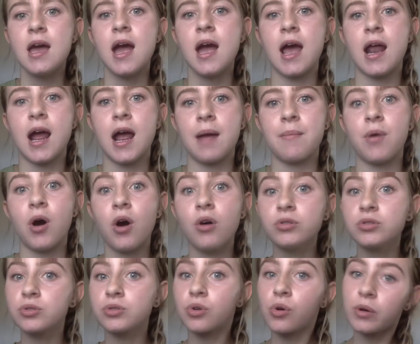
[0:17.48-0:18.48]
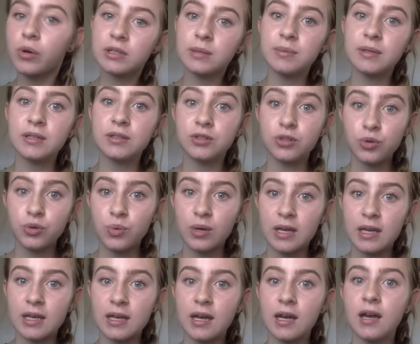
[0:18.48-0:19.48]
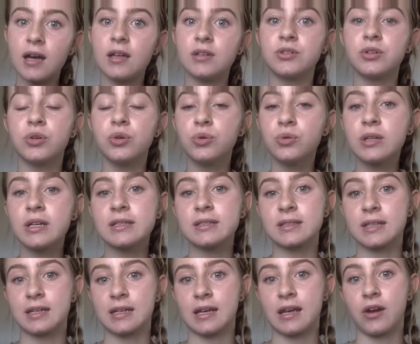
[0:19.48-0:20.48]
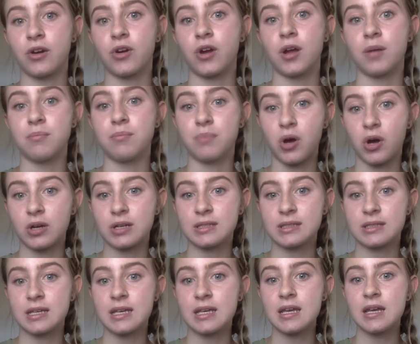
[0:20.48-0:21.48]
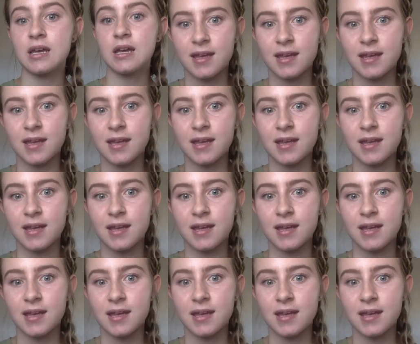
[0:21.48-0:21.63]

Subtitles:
I'm also going to be doing a TULA skincare unboxing.